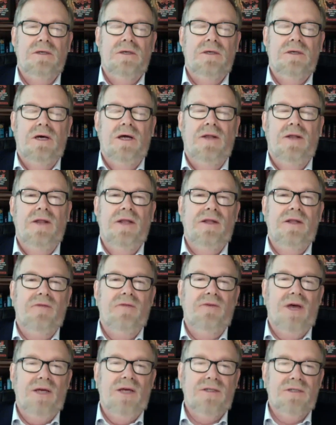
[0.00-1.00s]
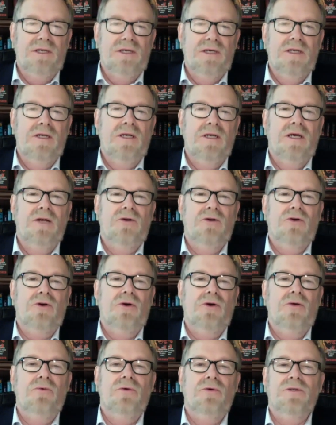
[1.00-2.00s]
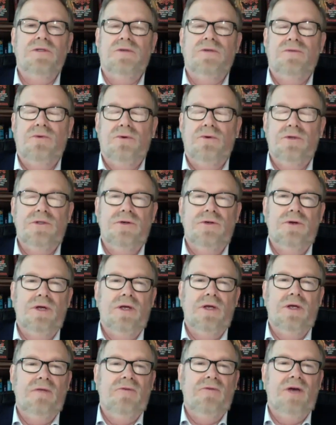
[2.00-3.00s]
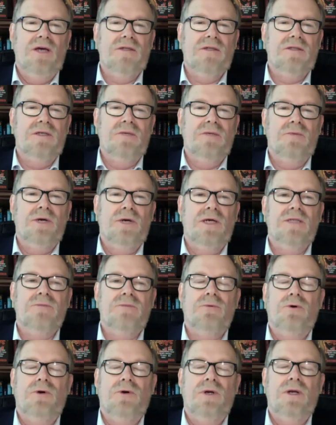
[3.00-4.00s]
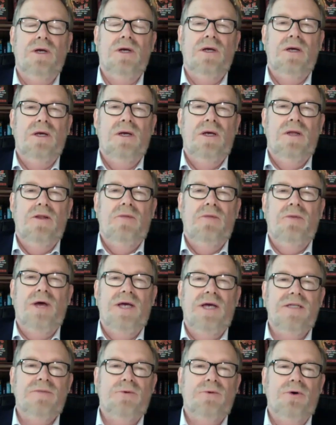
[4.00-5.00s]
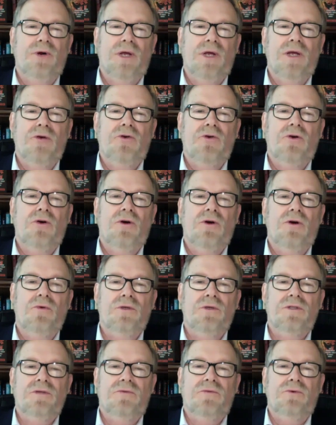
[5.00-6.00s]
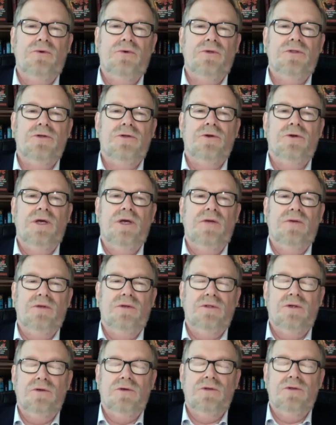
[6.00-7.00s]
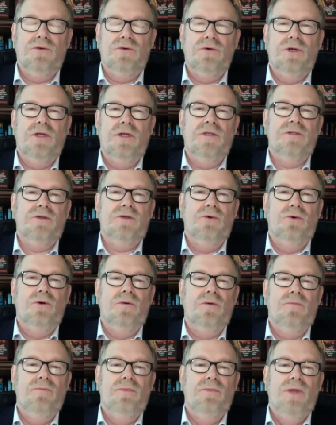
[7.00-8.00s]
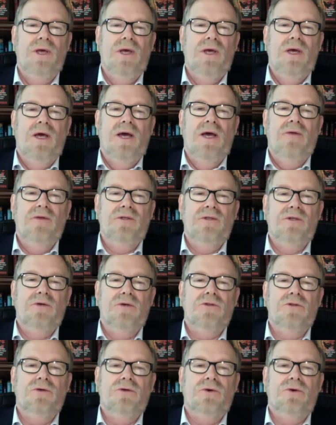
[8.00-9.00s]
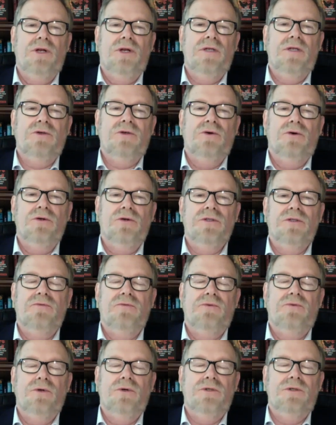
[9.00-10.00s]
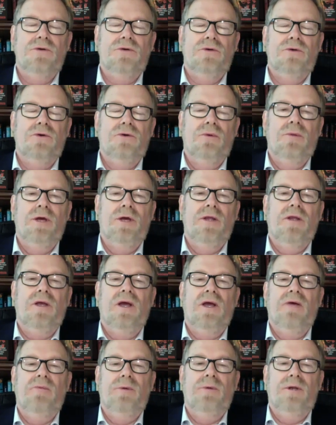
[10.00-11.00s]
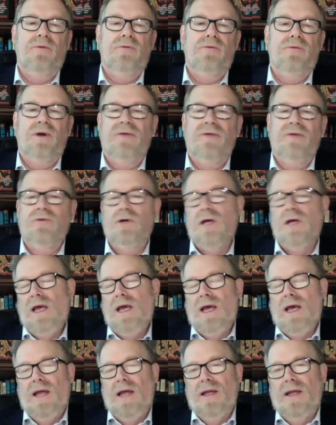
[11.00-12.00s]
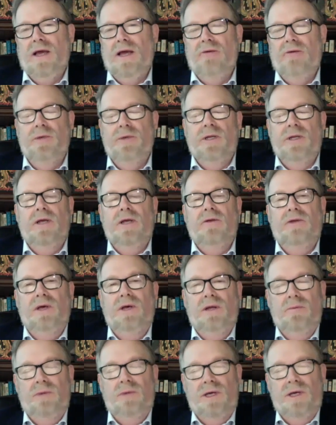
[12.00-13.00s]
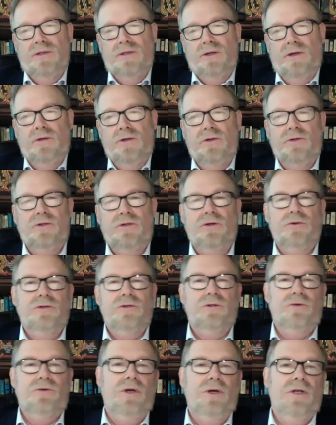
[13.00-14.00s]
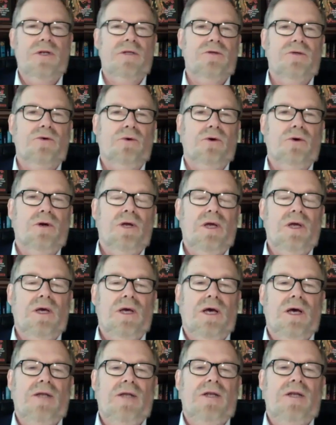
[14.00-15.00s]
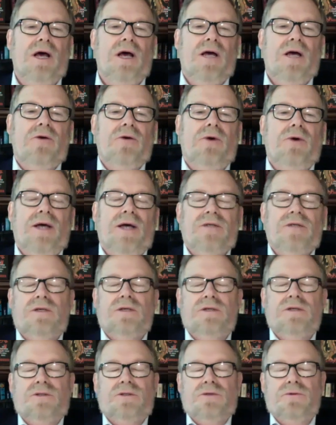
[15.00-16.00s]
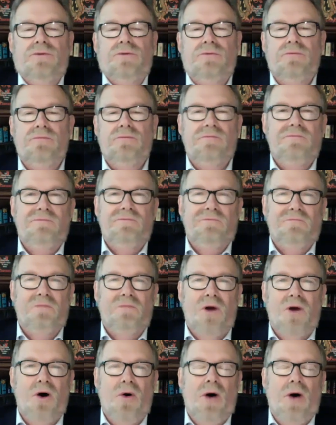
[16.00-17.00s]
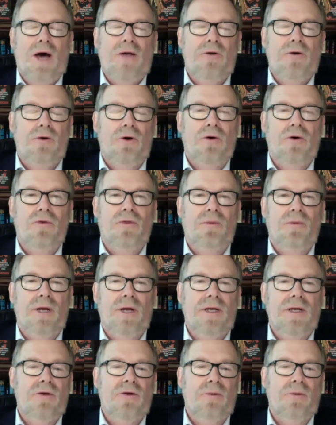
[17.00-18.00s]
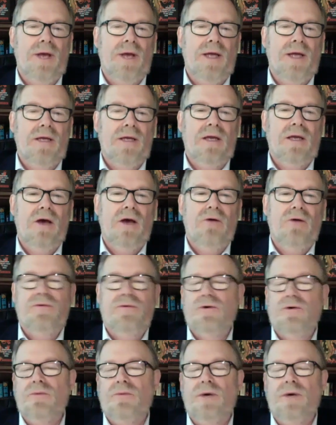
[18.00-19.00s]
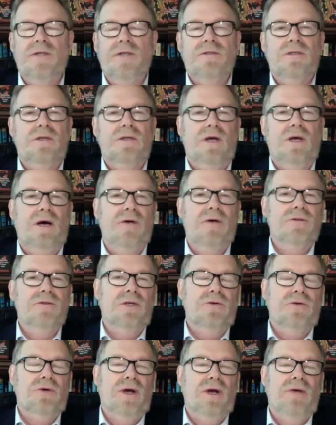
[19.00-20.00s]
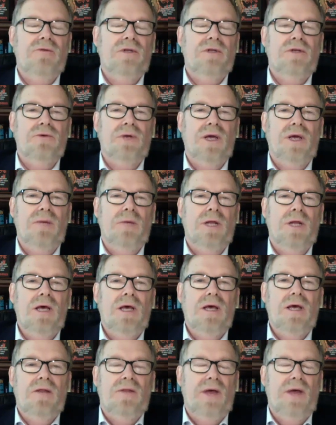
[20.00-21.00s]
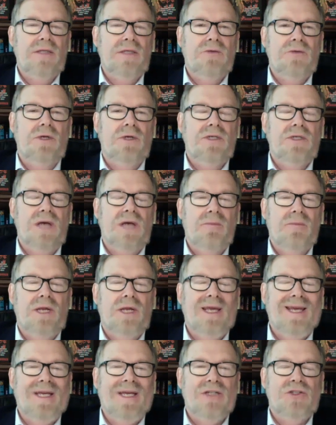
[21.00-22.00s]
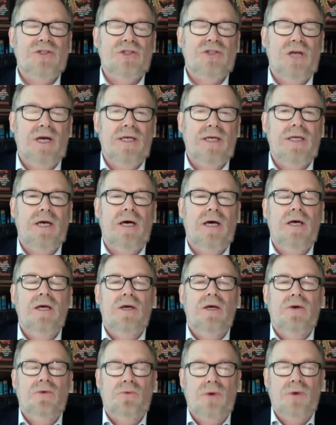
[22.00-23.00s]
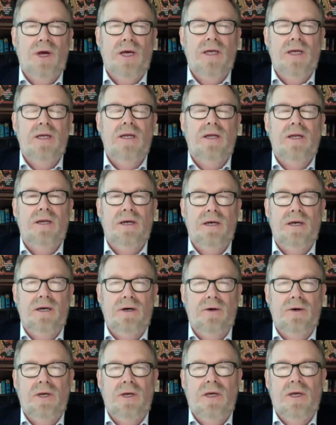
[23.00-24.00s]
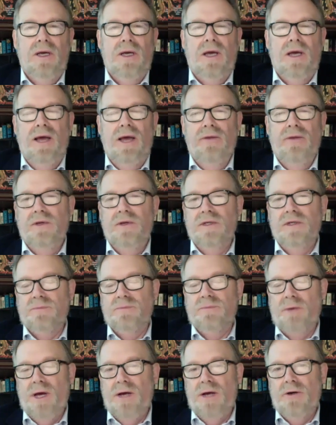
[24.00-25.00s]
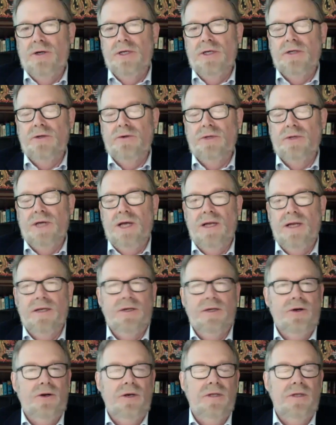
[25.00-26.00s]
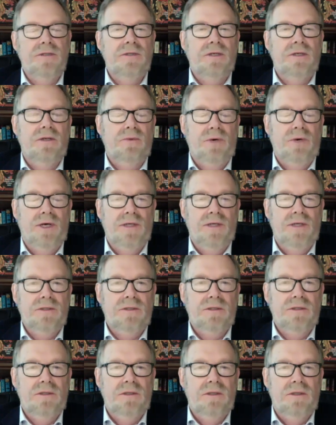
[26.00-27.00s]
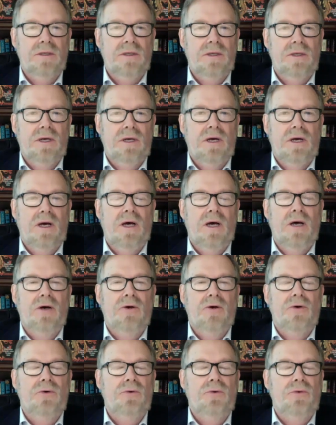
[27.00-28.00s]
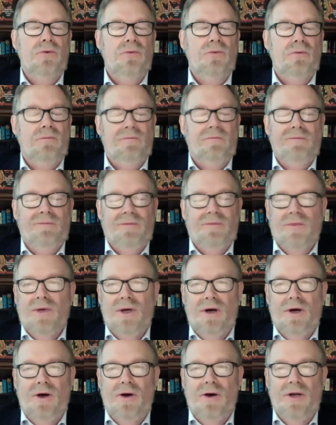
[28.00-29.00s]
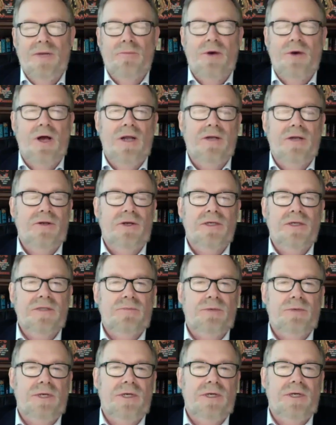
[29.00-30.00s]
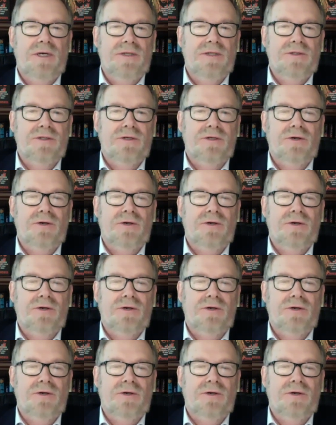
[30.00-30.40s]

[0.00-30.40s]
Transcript: that the vaccine in turn was to force you to get the vaccine passport. The passport in turn was to force you to get the social credit score. And the social credit score is to force you to obey the government forever. And the government can then, based on your social credit score, deny you access to, the money in your bank account, food, medicine, housing, travel, you name it. That's what's happening in China right now. And the aspiring totalitarians in the West, who are in politics because they're